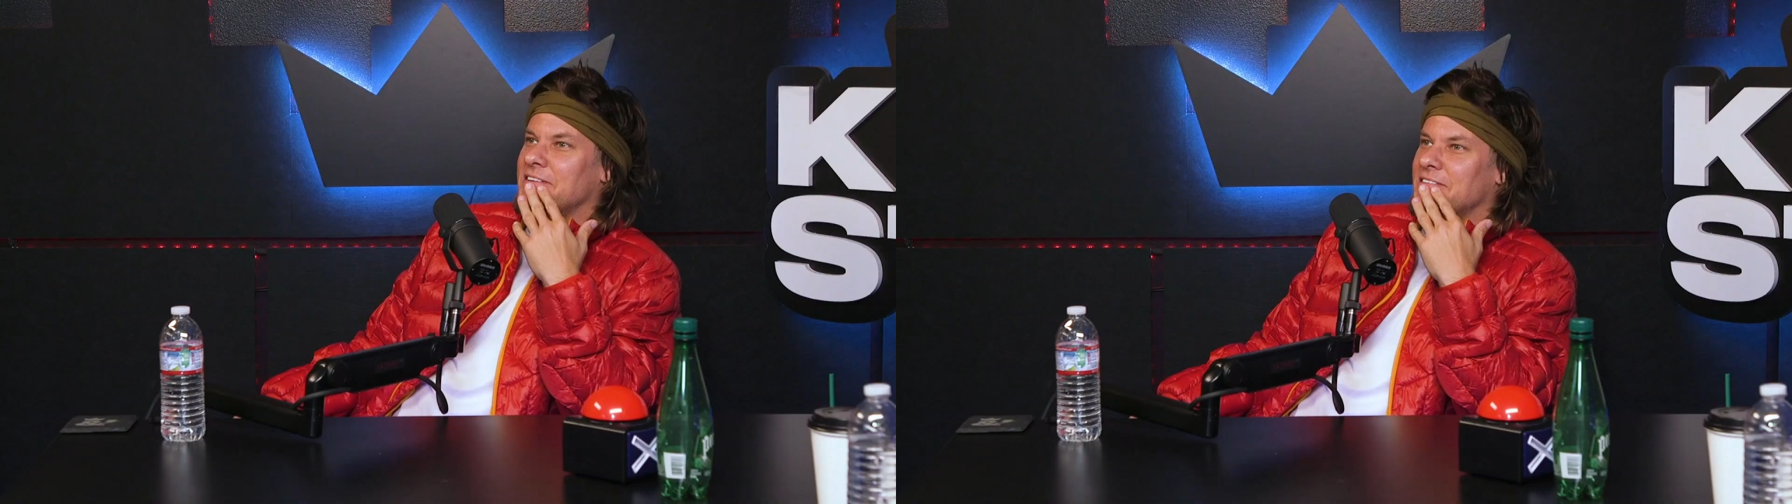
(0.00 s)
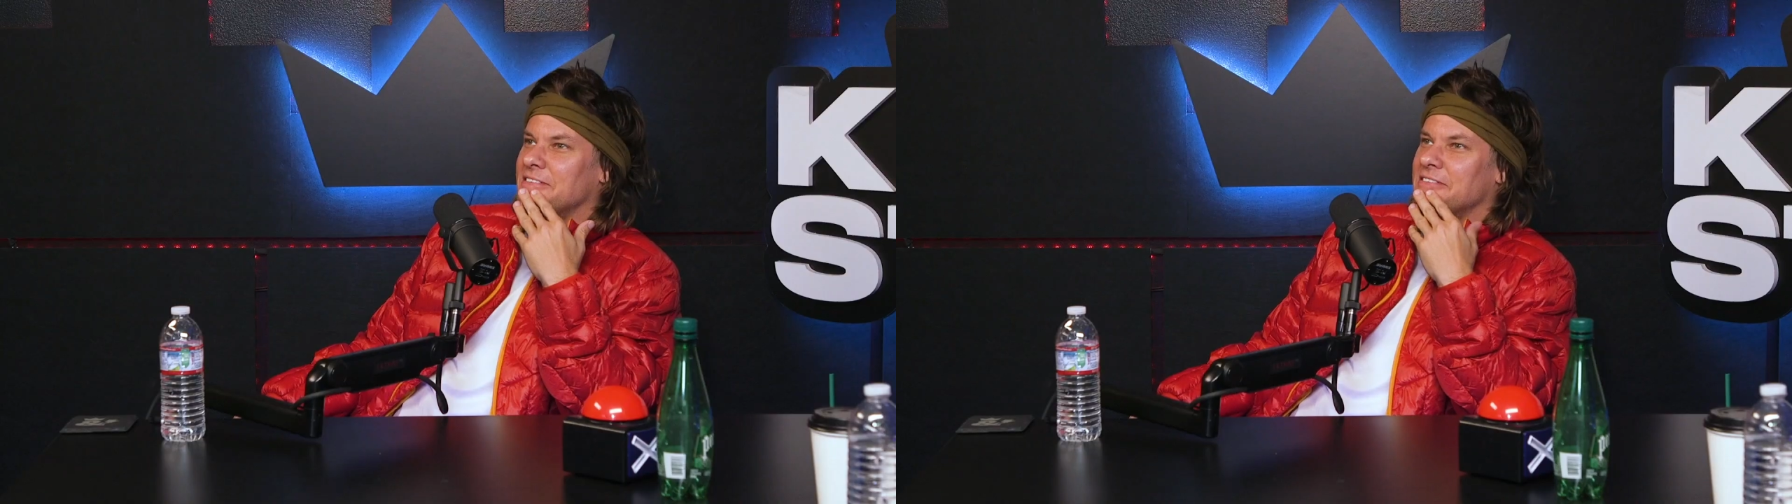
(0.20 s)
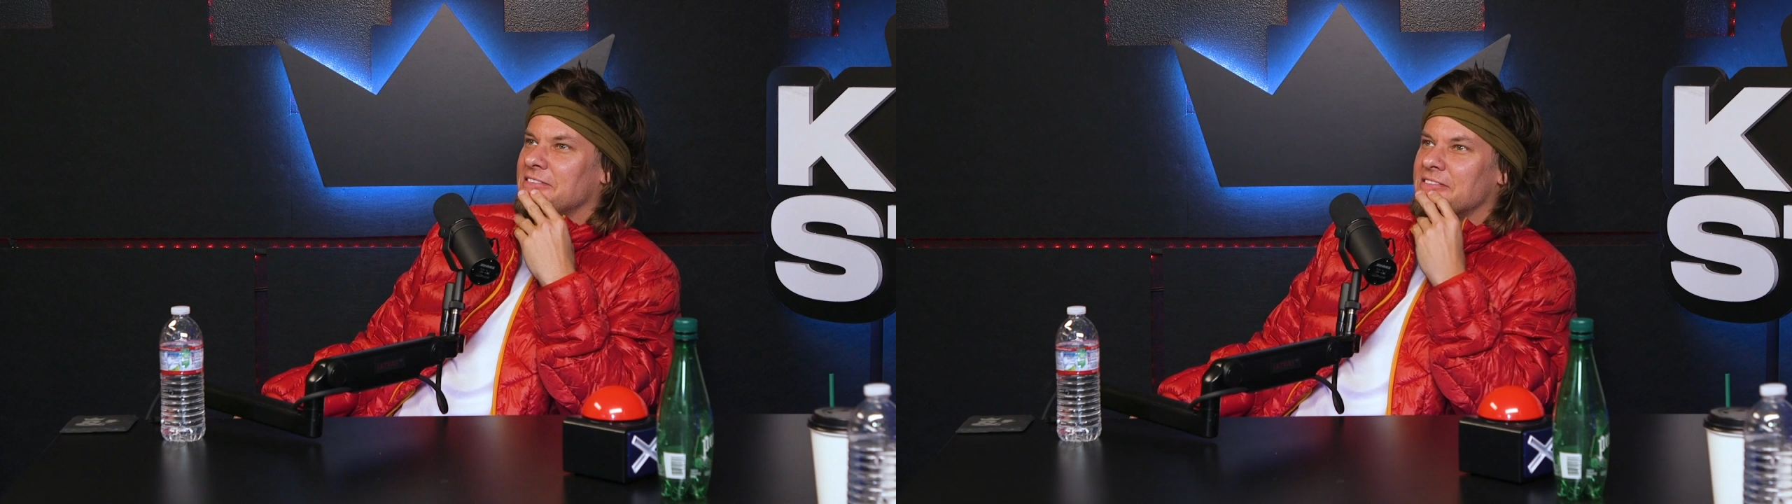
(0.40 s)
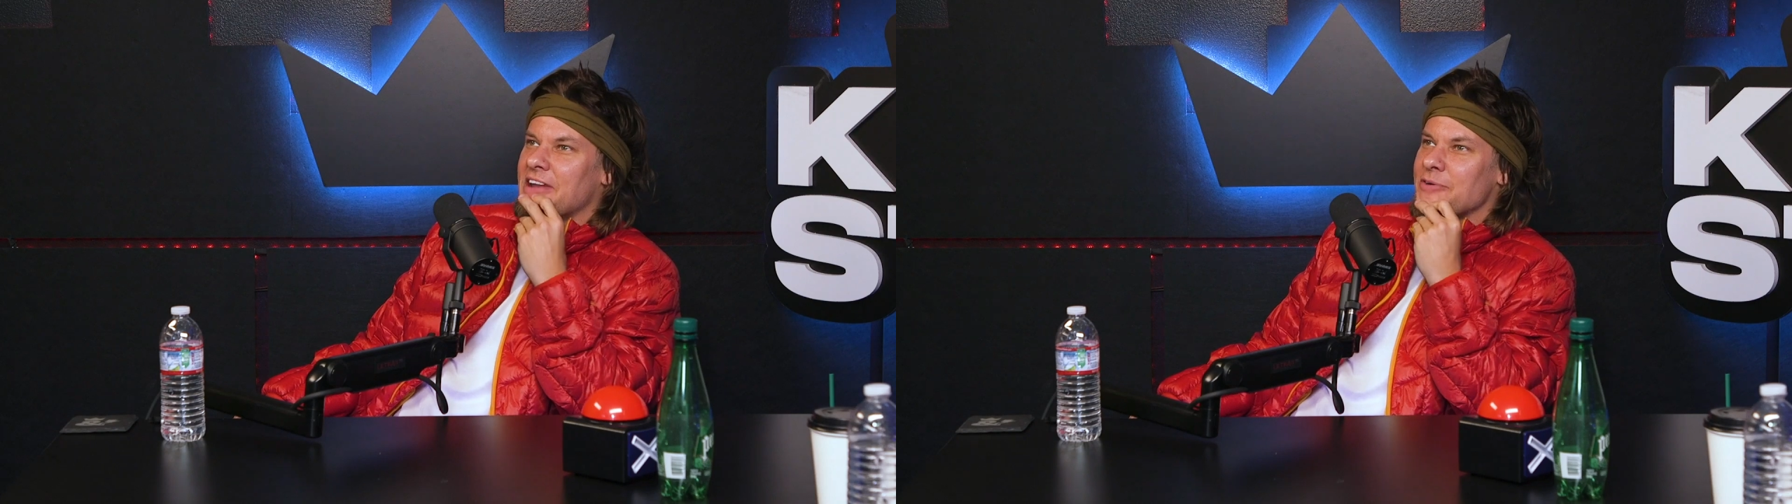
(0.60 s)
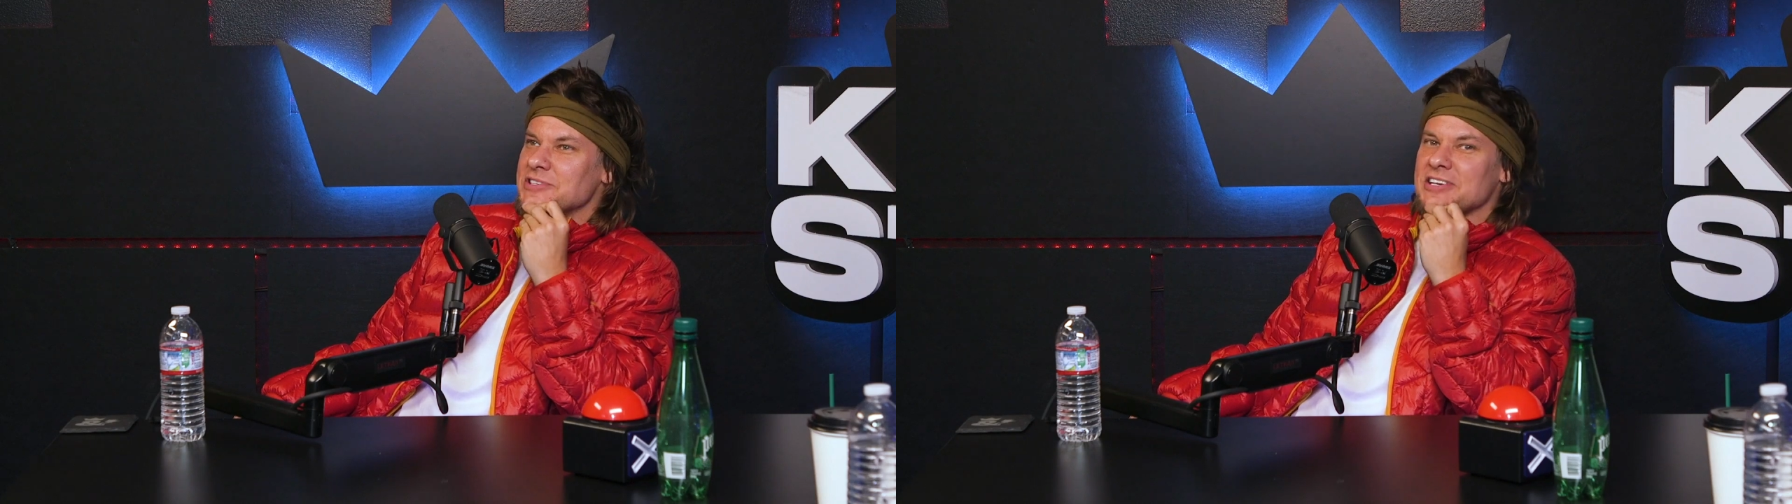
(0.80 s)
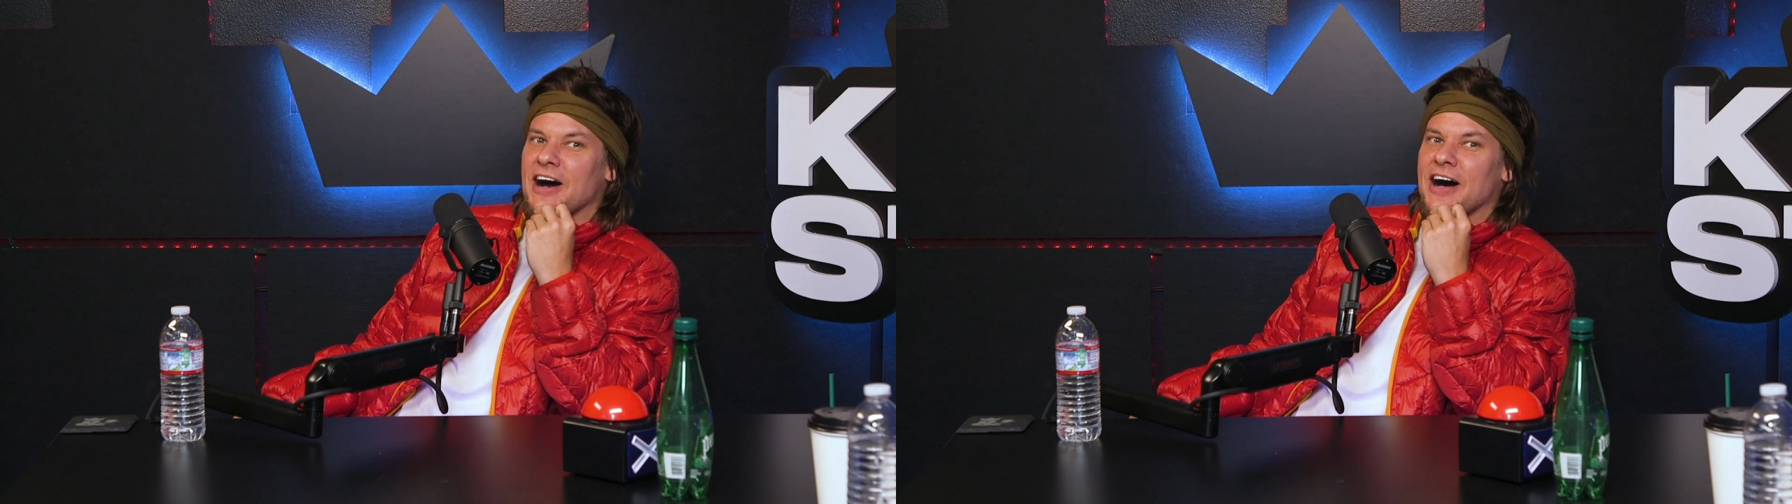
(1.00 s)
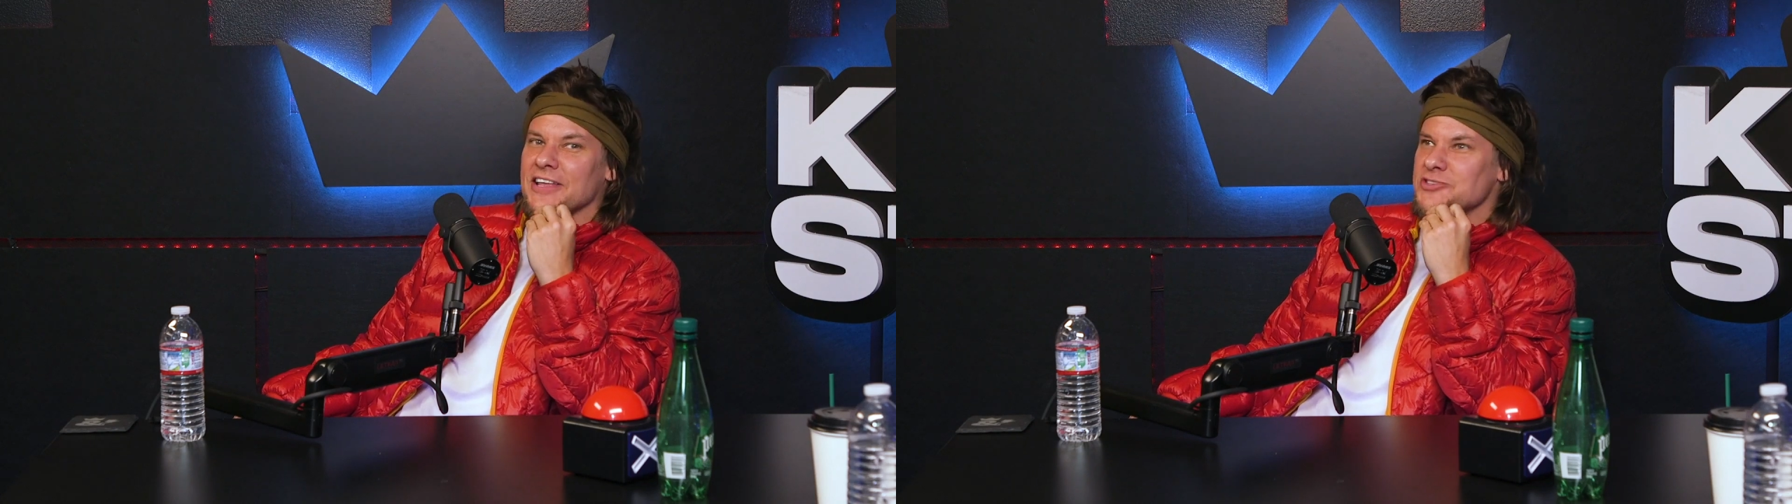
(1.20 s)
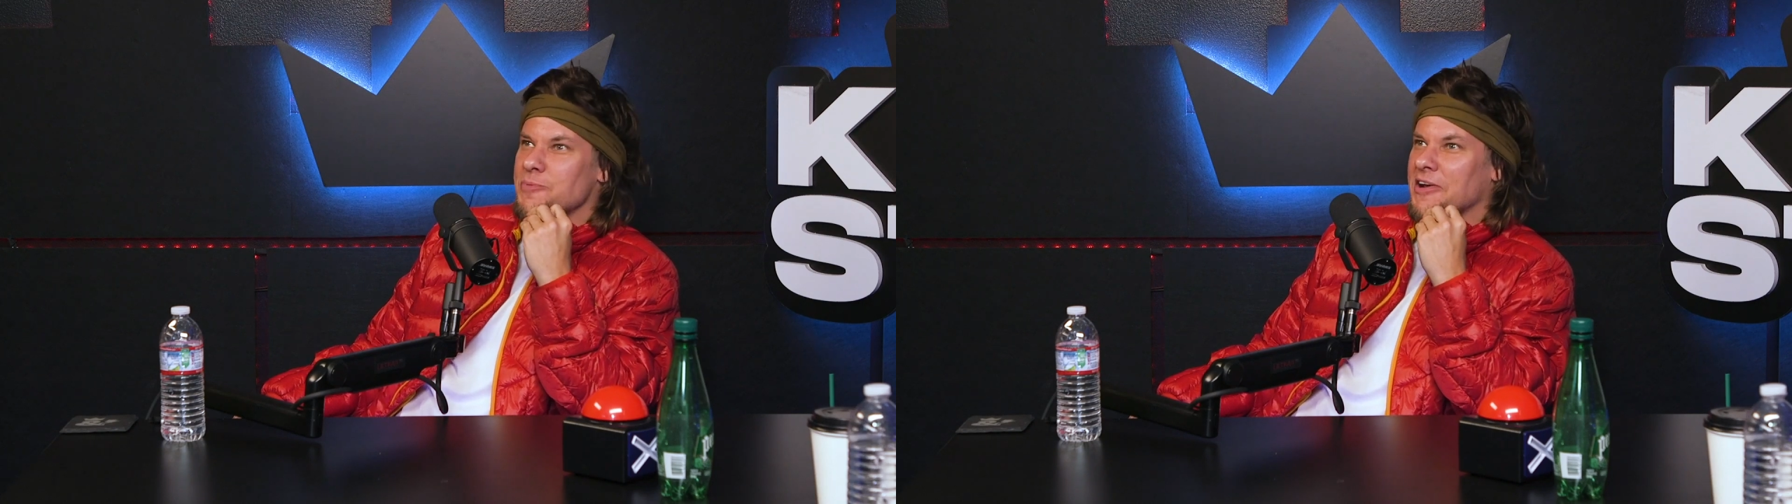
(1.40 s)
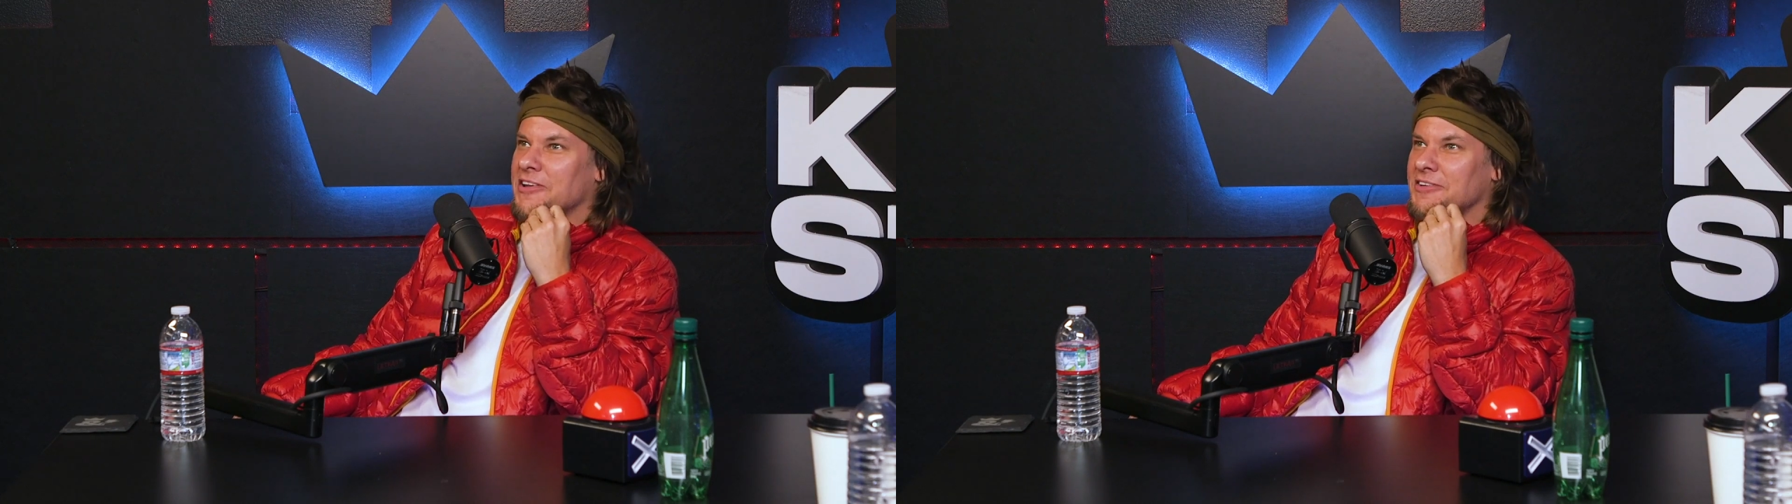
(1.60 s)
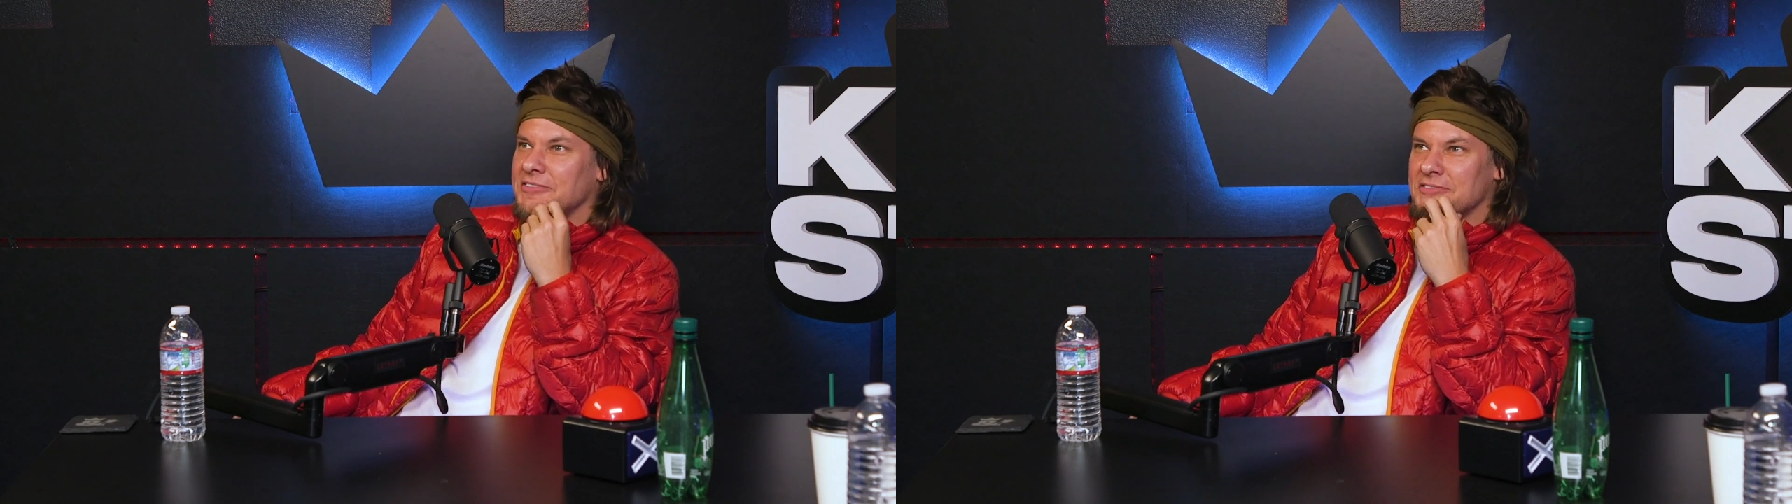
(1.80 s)
the world. I just want to
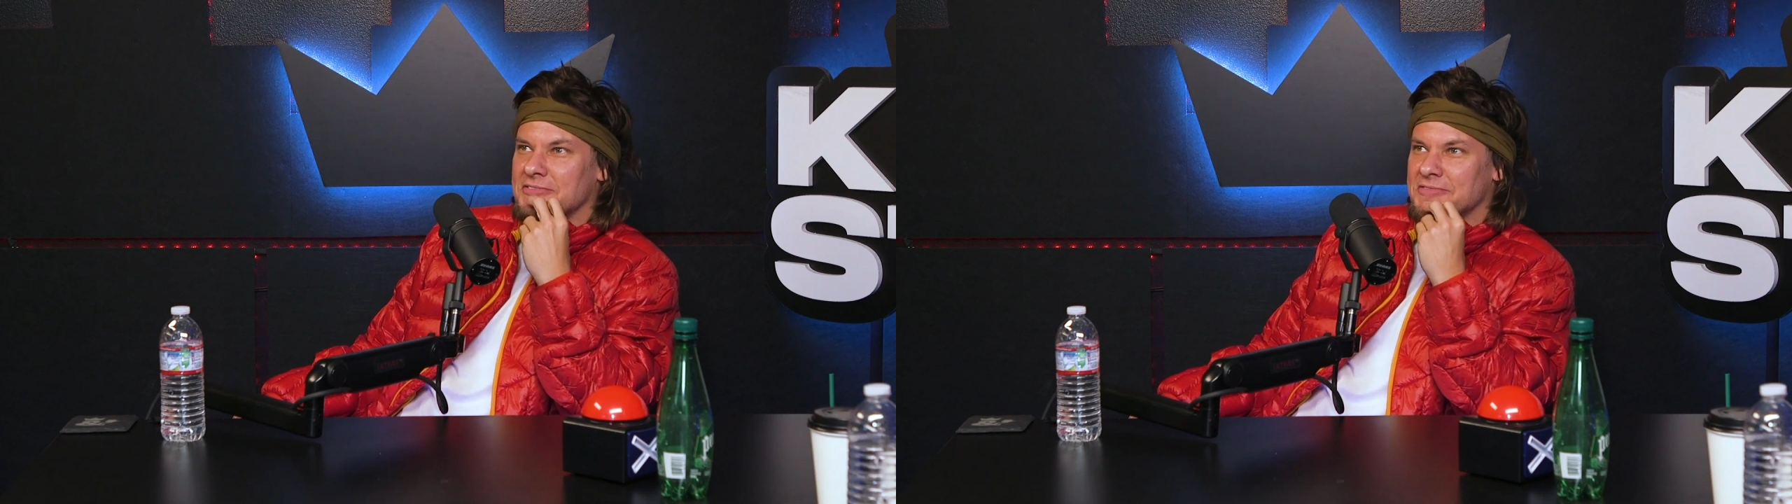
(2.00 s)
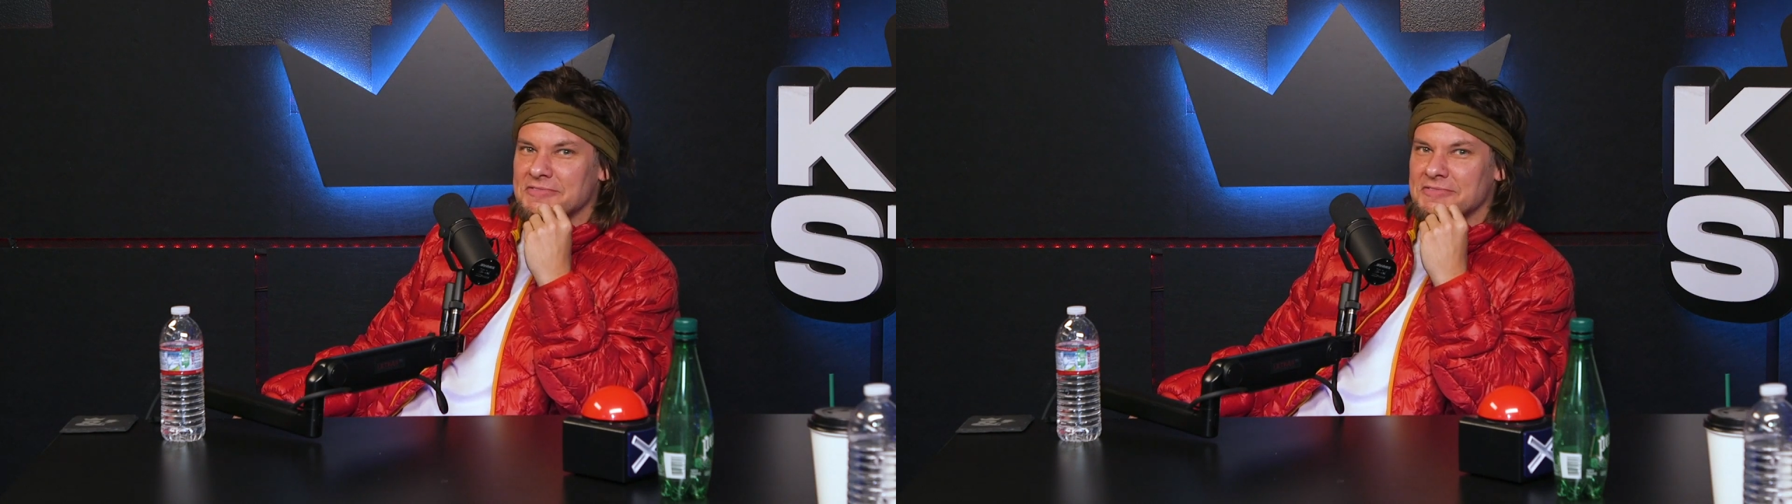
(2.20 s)
point the face. He